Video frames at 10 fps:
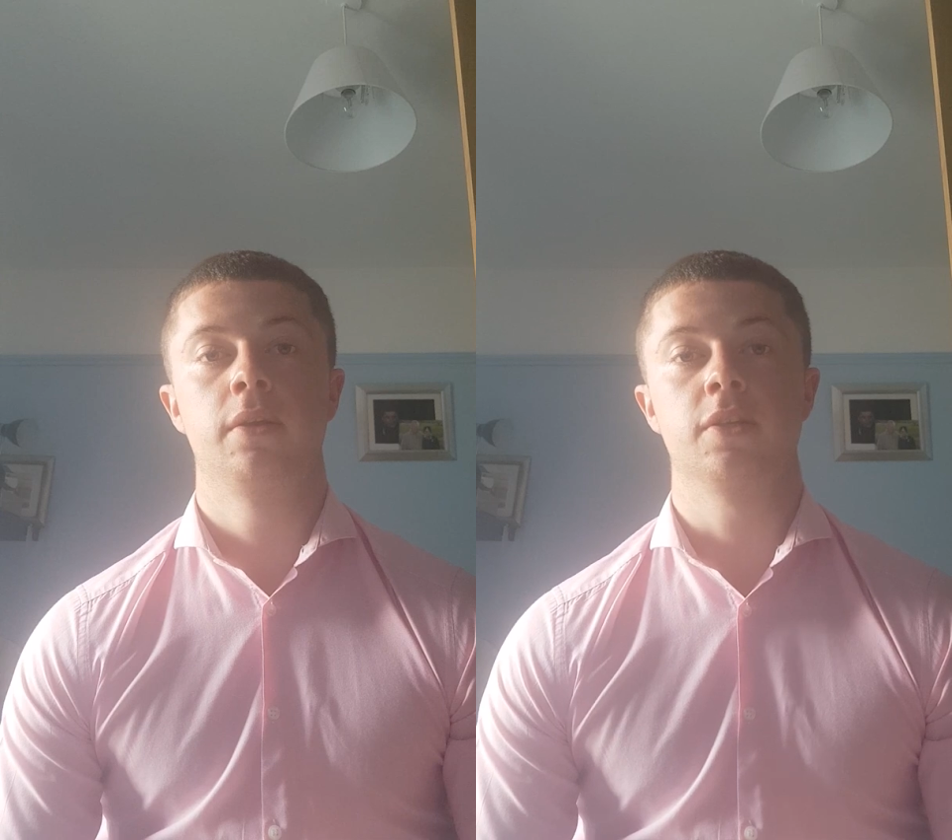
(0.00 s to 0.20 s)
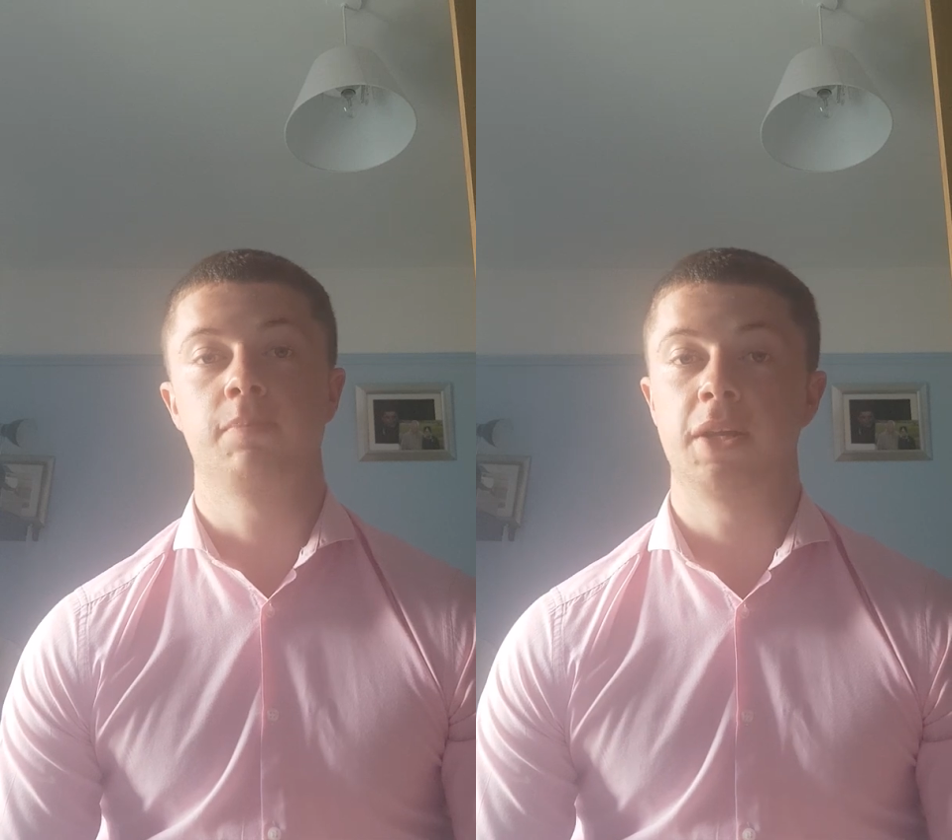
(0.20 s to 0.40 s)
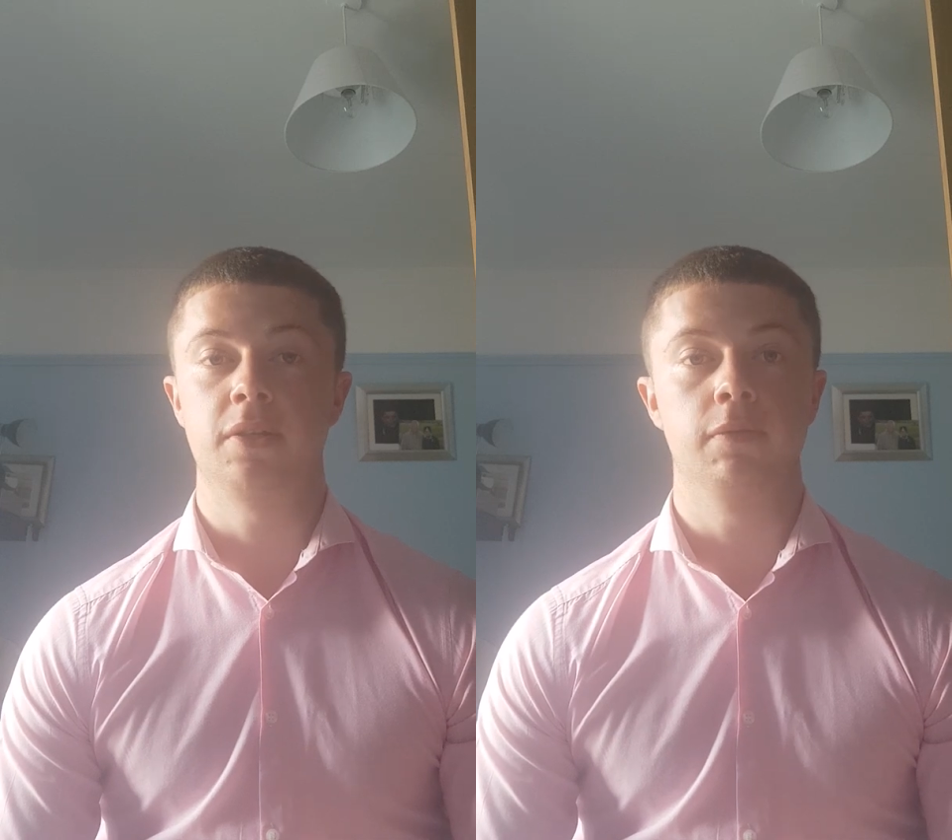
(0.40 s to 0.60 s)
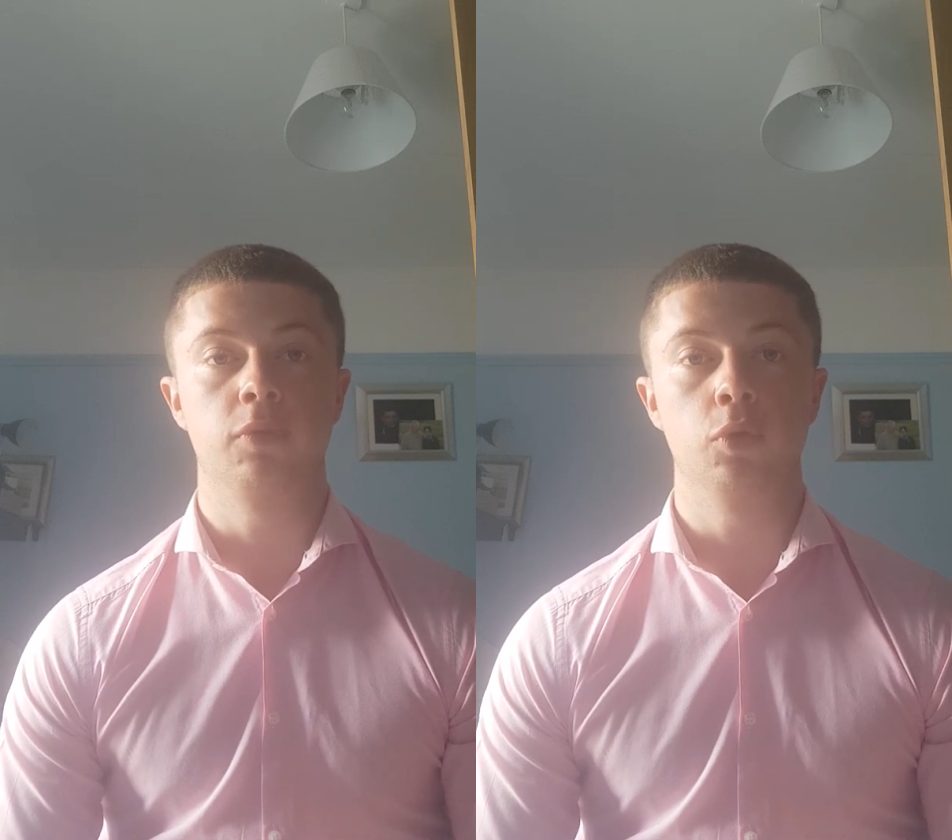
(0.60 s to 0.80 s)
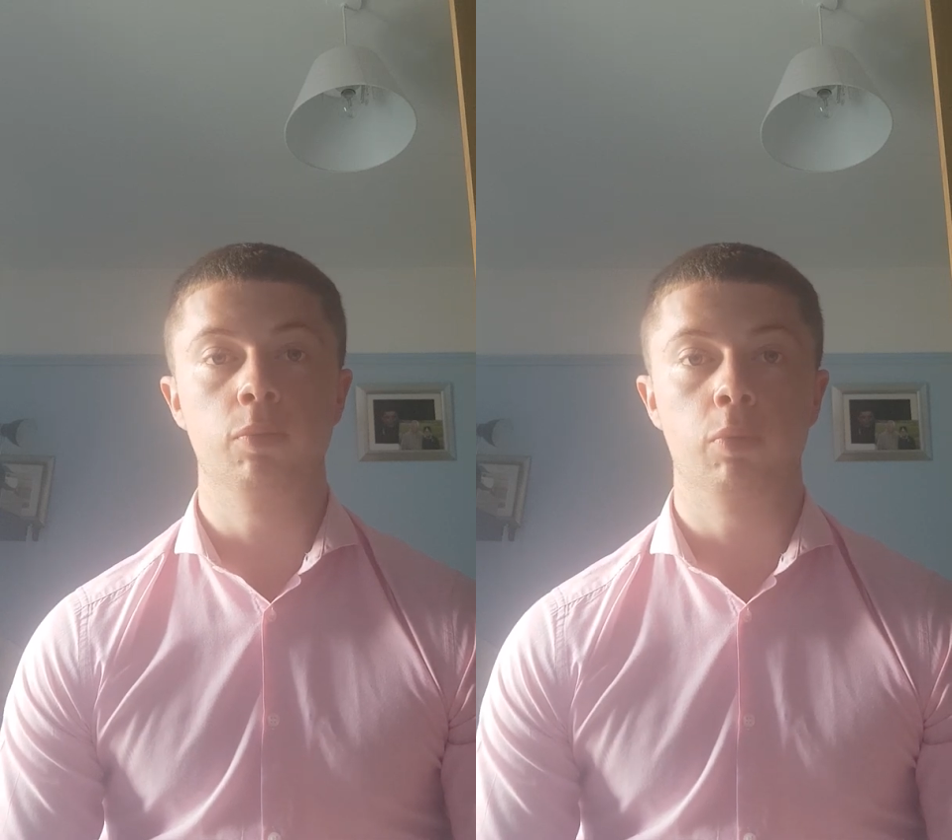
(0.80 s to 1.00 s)
there's plenty of
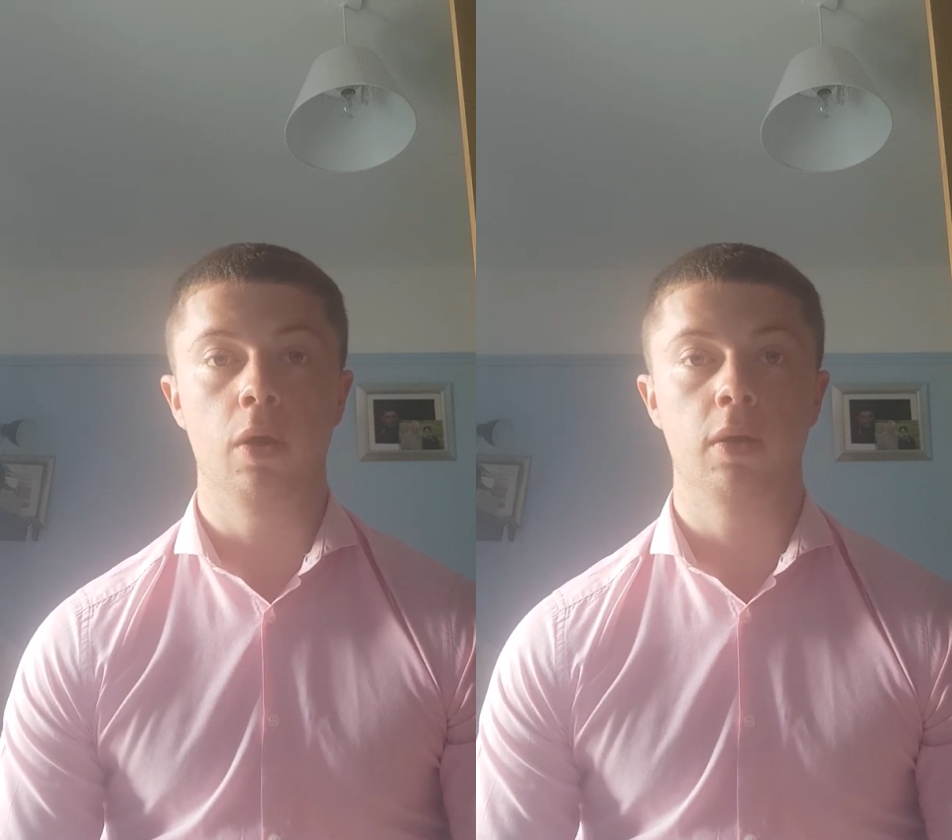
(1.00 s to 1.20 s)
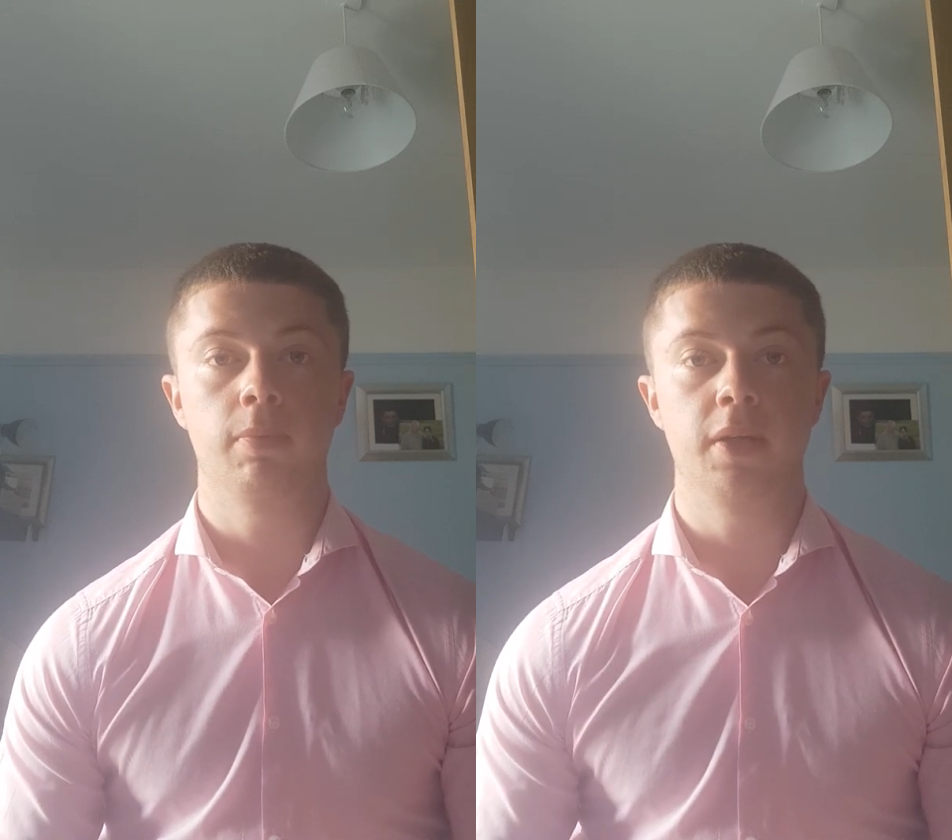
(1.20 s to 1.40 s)
group work,